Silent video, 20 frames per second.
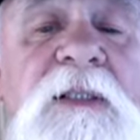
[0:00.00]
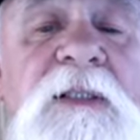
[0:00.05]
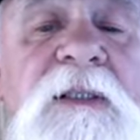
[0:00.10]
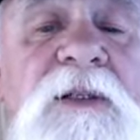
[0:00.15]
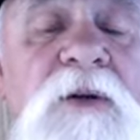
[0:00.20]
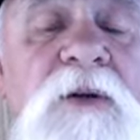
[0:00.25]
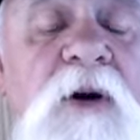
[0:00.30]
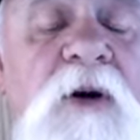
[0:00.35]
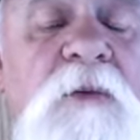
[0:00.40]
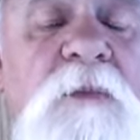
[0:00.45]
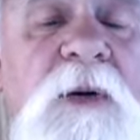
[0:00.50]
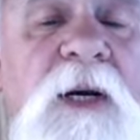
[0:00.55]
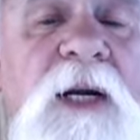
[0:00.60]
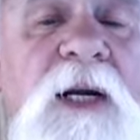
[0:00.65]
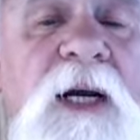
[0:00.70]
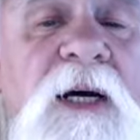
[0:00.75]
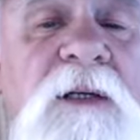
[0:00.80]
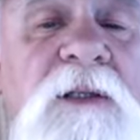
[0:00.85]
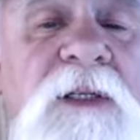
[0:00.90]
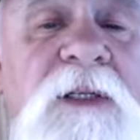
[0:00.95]
the dog man
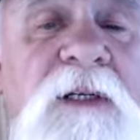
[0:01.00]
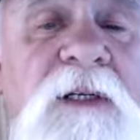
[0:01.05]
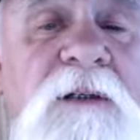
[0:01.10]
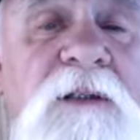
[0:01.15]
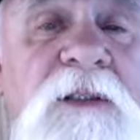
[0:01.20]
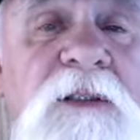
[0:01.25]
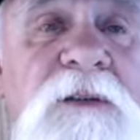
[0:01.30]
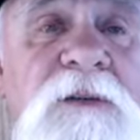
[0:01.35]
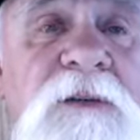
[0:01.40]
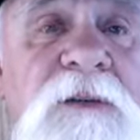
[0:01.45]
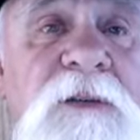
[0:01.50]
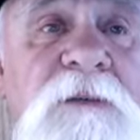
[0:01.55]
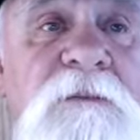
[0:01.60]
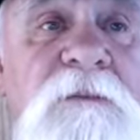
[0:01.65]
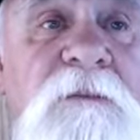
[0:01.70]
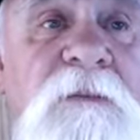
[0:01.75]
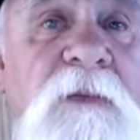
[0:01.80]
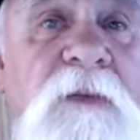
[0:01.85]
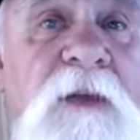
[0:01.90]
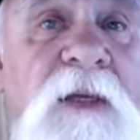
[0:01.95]
out there and
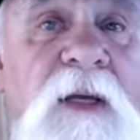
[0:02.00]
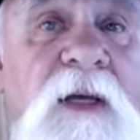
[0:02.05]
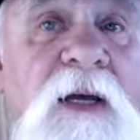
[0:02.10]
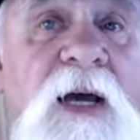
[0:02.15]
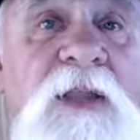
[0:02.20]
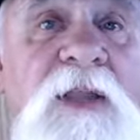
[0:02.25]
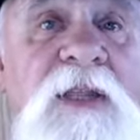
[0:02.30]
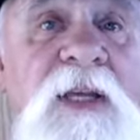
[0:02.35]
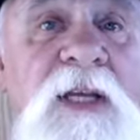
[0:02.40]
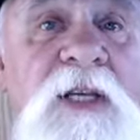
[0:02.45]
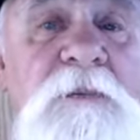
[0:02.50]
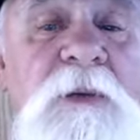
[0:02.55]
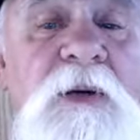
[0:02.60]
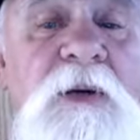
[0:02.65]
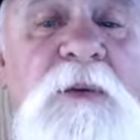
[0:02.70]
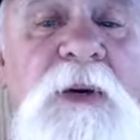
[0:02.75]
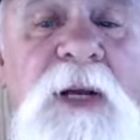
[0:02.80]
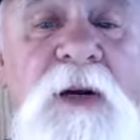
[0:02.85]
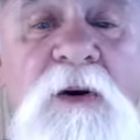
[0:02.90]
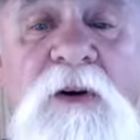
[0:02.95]
I think he's
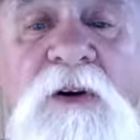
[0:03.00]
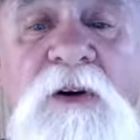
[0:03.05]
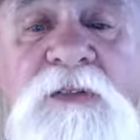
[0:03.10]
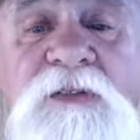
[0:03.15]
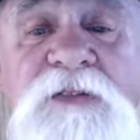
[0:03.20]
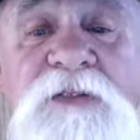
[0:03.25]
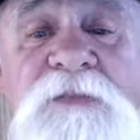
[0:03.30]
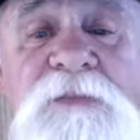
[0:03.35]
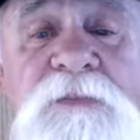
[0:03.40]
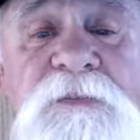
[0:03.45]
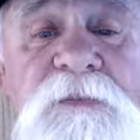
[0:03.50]
been ran off.